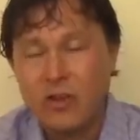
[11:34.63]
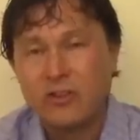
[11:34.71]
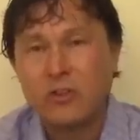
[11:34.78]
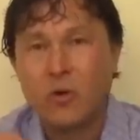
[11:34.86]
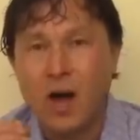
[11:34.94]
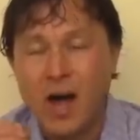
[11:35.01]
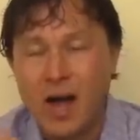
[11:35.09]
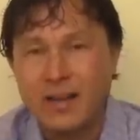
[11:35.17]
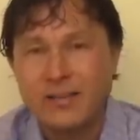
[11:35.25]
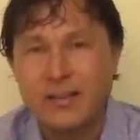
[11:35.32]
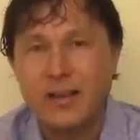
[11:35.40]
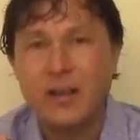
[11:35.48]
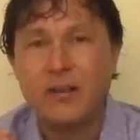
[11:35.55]
So
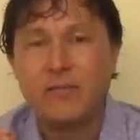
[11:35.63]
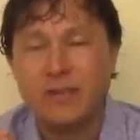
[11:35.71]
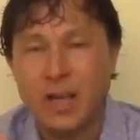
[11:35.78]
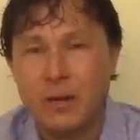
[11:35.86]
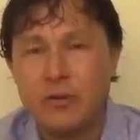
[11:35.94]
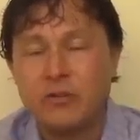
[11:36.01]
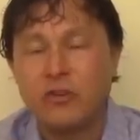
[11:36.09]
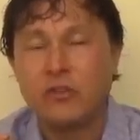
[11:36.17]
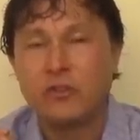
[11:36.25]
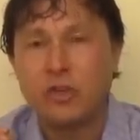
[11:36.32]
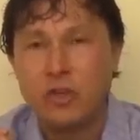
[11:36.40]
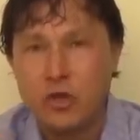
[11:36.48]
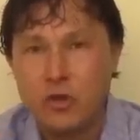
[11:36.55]
oxidative damage
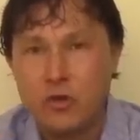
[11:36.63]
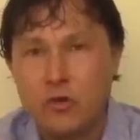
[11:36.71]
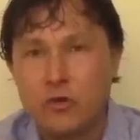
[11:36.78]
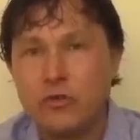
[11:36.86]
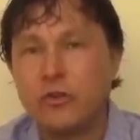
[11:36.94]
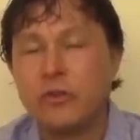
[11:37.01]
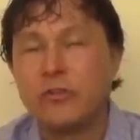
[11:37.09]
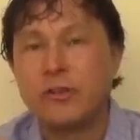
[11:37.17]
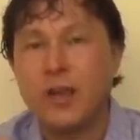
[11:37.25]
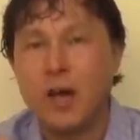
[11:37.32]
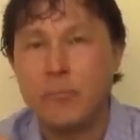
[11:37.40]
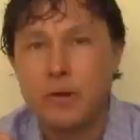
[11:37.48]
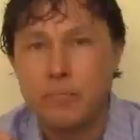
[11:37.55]
is huge. It is
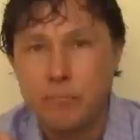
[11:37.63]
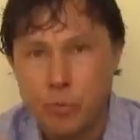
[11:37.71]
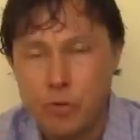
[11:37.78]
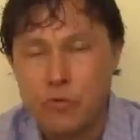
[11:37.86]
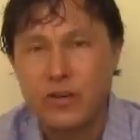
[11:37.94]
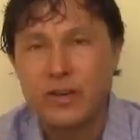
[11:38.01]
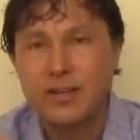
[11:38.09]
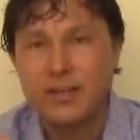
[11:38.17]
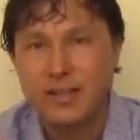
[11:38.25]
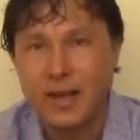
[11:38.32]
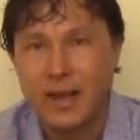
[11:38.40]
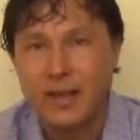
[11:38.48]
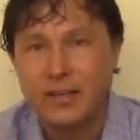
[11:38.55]
now being proven in
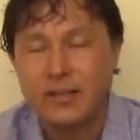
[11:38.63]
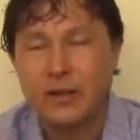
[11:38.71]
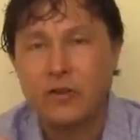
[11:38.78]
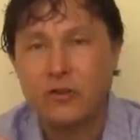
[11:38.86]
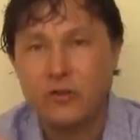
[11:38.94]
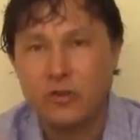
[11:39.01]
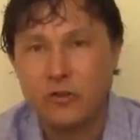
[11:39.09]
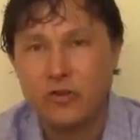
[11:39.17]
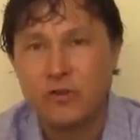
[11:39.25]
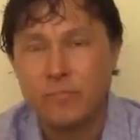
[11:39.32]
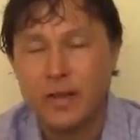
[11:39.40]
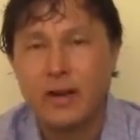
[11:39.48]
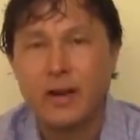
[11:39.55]
science that a
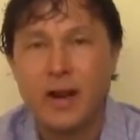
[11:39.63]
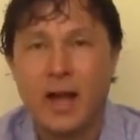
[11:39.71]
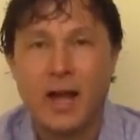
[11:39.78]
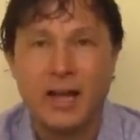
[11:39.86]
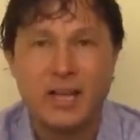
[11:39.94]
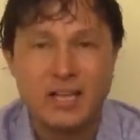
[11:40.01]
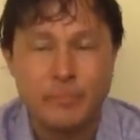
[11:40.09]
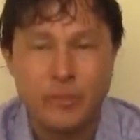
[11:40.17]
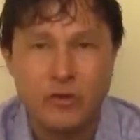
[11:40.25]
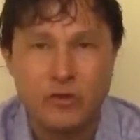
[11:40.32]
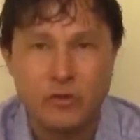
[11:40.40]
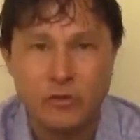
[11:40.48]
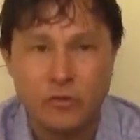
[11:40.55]
juice made in a
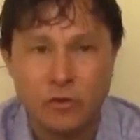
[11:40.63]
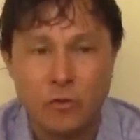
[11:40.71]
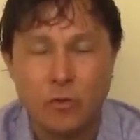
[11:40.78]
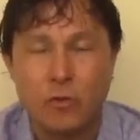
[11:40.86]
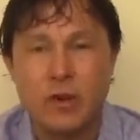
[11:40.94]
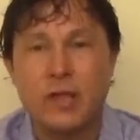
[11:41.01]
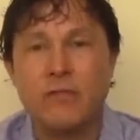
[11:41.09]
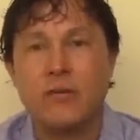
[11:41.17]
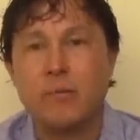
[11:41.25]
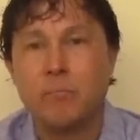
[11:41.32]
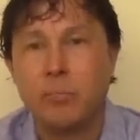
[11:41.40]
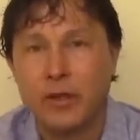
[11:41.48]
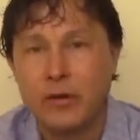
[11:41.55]
high-speed juicer or even
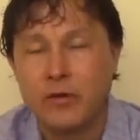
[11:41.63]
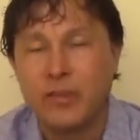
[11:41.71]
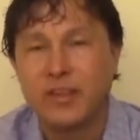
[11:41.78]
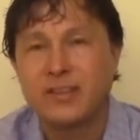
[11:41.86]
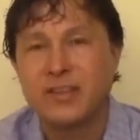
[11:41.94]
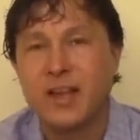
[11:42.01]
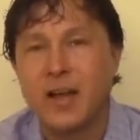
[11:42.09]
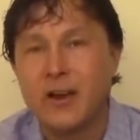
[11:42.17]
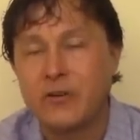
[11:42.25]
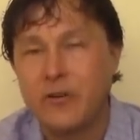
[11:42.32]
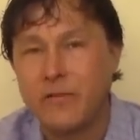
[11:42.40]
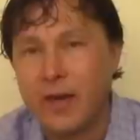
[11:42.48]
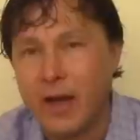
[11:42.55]
a blender that's not
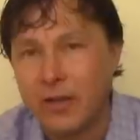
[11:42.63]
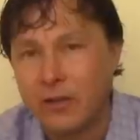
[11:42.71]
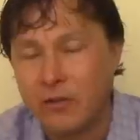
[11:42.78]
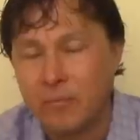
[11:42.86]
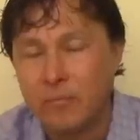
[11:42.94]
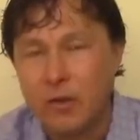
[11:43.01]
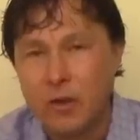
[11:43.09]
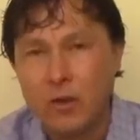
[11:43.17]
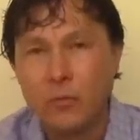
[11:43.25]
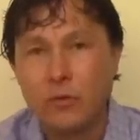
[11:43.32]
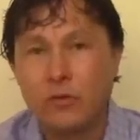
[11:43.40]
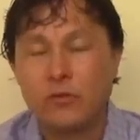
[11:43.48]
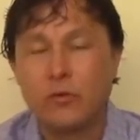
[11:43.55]
under vacuum,
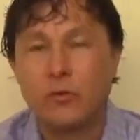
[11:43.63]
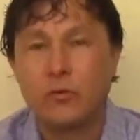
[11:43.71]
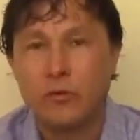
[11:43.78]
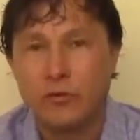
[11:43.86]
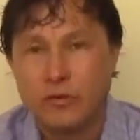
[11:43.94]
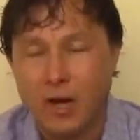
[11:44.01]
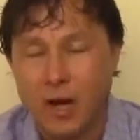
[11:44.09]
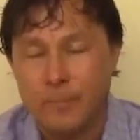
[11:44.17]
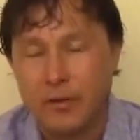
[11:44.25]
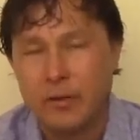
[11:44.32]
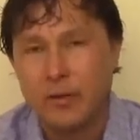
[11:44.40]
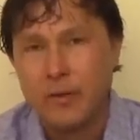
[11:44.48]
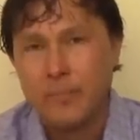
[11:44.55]
which is a whole other
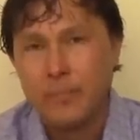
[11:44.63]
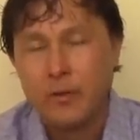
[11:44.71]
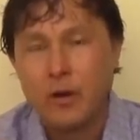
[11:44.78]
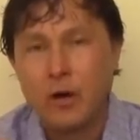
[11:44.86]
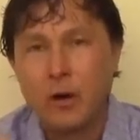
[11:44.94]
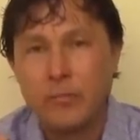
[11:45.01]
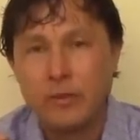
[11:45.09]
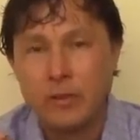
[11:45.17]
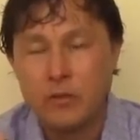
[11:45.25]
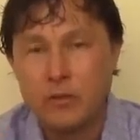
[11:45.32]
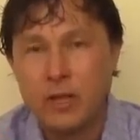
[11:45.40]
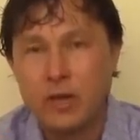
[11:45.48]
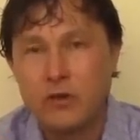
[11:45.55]
topic, um,
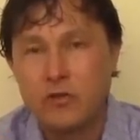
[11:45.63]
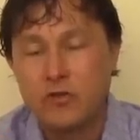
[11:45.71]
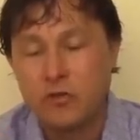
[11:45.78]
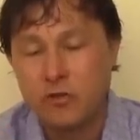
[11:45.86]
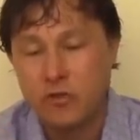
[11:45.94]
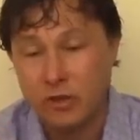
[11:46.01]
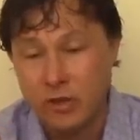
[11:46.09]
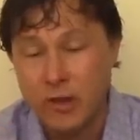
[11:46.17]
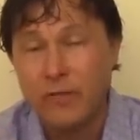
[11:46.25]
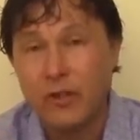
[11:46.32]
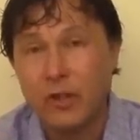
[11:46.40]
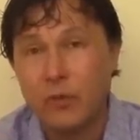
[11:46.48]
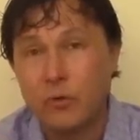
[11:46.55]
you can
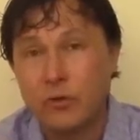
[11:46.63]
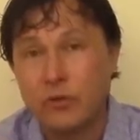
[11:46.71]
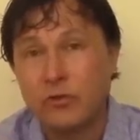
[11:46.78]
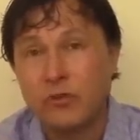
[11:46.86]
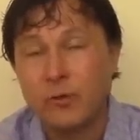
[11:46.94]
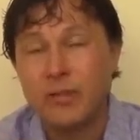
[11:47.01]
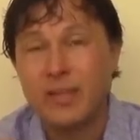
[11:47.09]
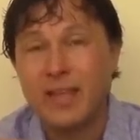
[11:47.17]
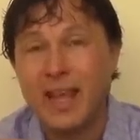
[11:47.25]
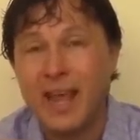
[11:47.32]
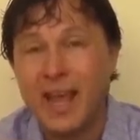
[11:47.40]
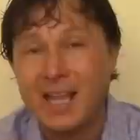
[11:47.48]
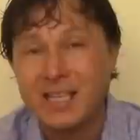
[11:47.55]
significantly reduce some of
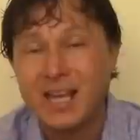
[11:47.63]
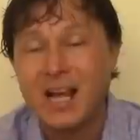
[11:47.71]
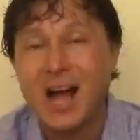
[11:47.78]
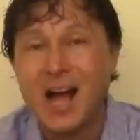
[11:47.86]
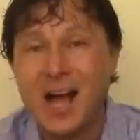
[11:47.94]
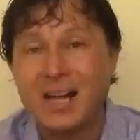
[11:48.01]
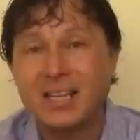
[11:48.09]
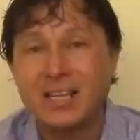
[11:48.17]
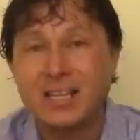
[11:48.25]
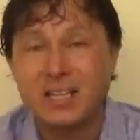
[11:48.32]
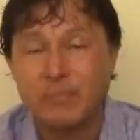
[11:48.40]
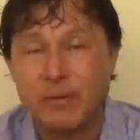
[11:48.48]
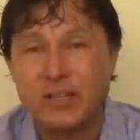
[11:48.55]
the
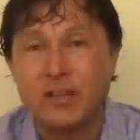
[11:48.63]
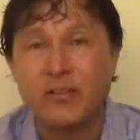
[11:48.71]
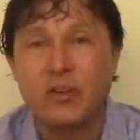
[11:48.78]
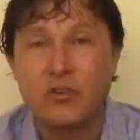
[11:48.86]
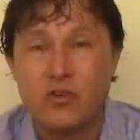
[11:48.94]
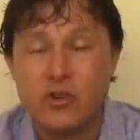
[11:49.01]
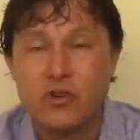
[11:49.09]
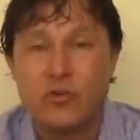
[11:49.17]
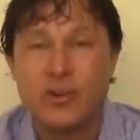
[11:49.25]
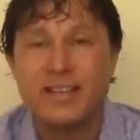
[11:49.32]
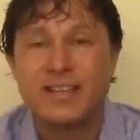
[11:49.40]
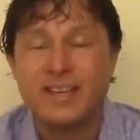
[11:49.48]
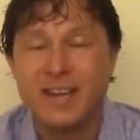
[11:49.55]
antioxidant-specific
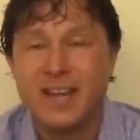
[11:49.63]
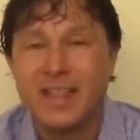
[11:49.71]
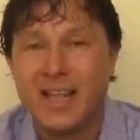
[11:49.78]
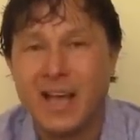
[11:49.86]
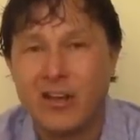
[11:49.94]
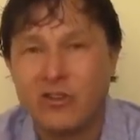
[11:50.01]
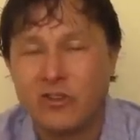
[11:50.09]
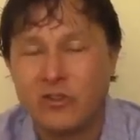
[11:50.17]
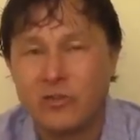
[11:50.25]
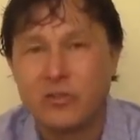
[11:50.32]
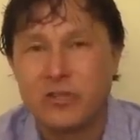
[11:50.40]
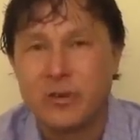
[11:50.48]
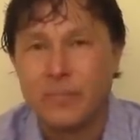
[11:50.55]
nutrients in that
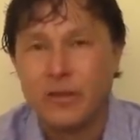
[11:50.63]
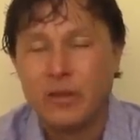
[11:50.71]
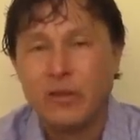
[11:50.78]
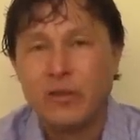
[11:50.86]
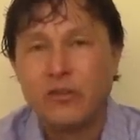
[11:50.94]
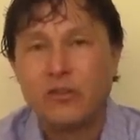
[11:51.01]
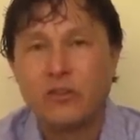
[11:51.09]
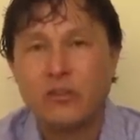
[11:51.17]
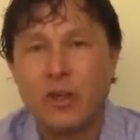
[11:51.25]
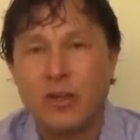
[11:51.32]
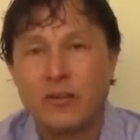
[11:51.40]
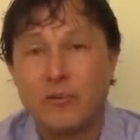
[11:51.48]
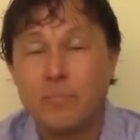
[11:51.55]
juice, such
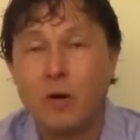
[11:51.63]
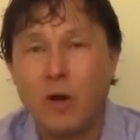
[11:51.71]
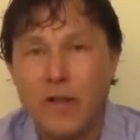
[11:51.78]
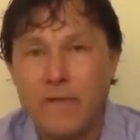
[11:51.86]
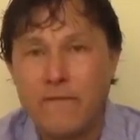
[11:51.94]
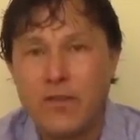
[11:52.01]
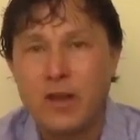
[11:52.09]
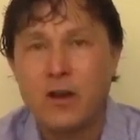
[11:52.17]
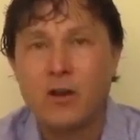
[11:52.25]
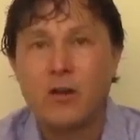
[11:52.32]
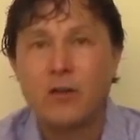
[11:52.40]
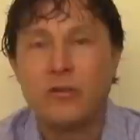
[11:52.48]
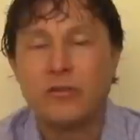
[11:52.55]
as
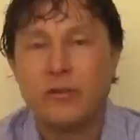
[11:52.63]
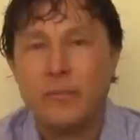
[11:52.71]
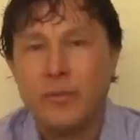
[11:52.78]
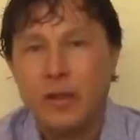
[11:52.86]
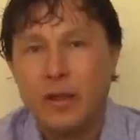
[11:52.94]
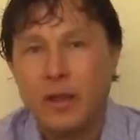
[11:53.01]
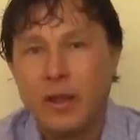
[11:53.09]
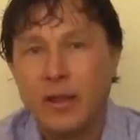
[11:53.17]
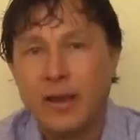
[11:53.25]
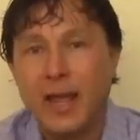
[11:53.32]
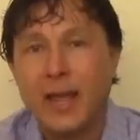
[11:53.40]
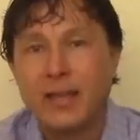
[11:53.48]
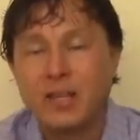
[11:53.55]
polyphenols
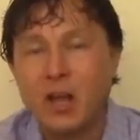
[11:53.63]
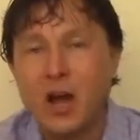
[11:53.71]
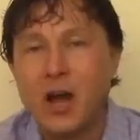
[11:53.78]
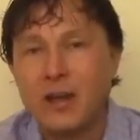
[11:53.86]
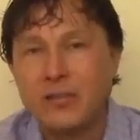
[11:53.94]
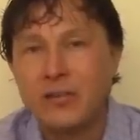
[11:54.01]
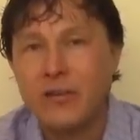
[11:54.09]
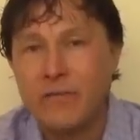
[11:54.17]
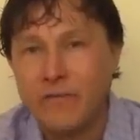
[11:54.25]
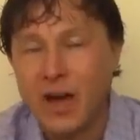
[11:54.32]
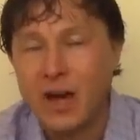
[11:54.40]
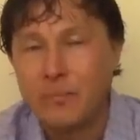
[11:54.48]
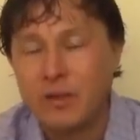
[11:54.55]
and antioxidant
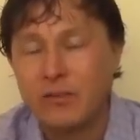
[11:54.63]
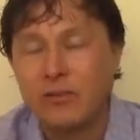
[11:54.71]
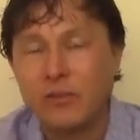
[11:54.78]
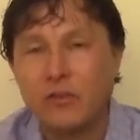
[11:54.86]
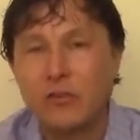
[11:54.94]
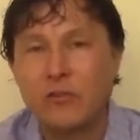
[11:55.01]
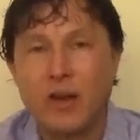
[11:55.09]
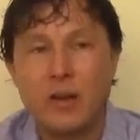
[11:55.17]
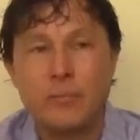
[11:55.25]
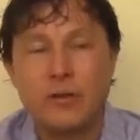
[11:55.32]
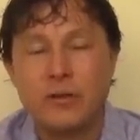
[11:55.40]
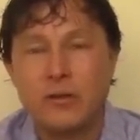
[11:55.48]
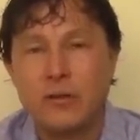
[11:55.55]
vitamins, such as
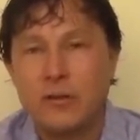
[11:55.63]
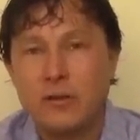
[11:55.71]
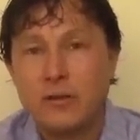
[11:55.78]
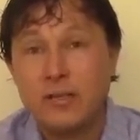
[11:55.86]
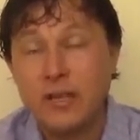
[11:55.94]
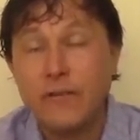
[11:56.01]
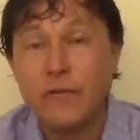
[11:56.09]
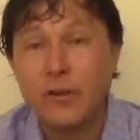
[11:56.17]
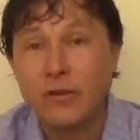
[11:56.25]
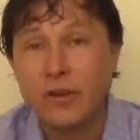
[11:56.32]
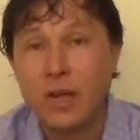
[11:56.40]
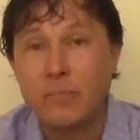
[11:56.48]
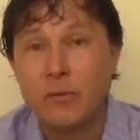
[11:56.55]
vitamin C, for
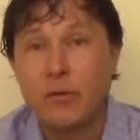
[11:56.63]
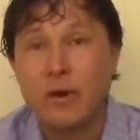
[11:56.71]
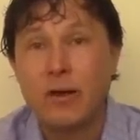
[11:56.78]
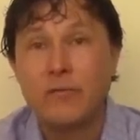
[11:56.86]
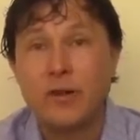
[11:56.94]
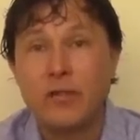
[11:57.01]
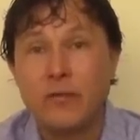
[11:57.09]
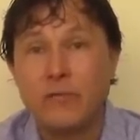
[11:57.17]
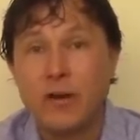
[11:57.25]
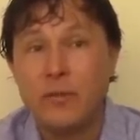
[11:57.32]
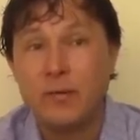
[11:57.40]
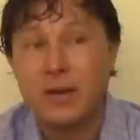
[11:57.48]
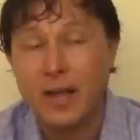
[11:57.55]
example, right? I think
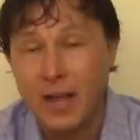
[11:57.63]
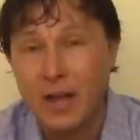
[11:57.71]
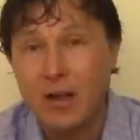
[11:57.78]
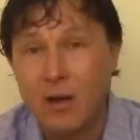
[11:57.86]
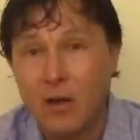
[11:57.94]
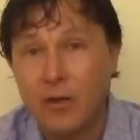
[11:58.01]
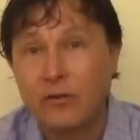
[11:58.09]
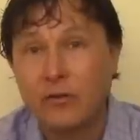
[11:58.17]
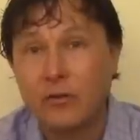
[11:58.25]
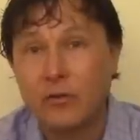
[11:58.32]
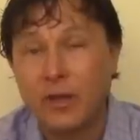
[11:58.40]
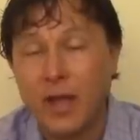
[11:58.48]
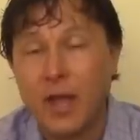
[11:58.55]
vitamin A
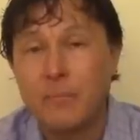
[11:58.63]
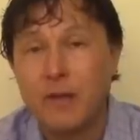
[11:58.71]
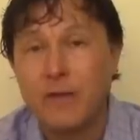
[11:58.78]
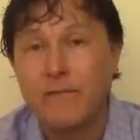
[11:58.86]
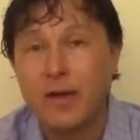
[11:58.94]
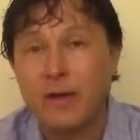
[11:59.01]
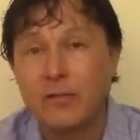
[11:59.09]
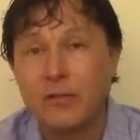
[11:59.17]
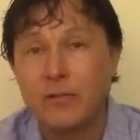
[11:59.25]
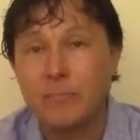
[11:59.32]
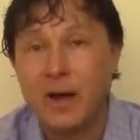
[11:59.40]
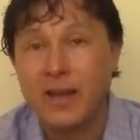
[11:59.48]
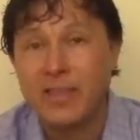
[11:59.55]
also can be
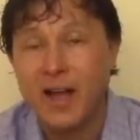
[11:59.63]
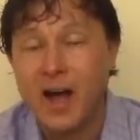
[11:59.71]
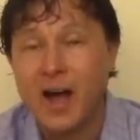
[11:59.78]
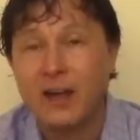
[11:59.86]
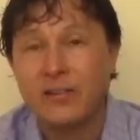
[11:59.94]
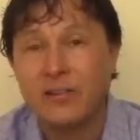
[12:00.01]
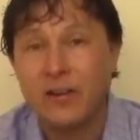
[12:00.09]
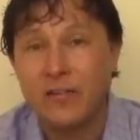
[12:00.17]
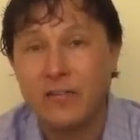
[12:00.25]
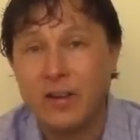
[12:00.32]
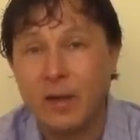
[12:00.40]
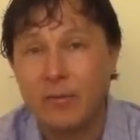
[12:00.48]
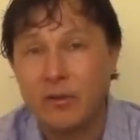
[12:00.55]
affected by the
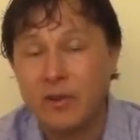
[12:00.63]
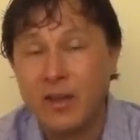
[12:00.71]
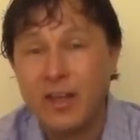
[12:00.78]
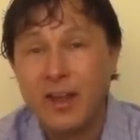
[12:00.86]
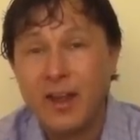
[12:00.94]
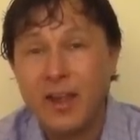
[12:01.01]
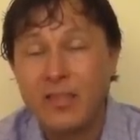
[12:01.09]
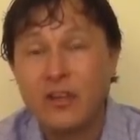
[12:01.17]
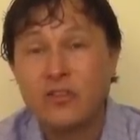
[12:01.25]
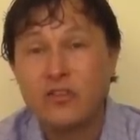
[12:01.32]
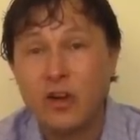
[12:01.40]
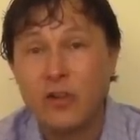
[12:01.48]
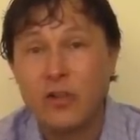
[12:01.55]
oxidative damage, and
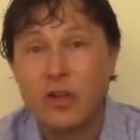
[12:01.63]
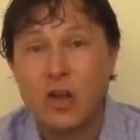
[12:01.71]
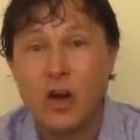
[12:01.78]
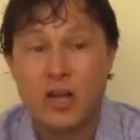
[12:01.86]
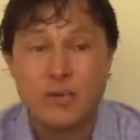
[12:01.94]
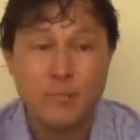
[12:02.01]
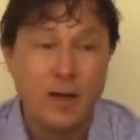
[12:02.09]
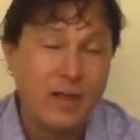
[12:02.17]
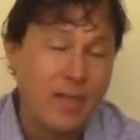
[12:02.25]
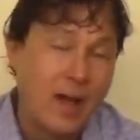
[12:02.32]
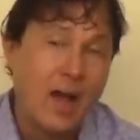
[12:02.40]
that's generally caused by the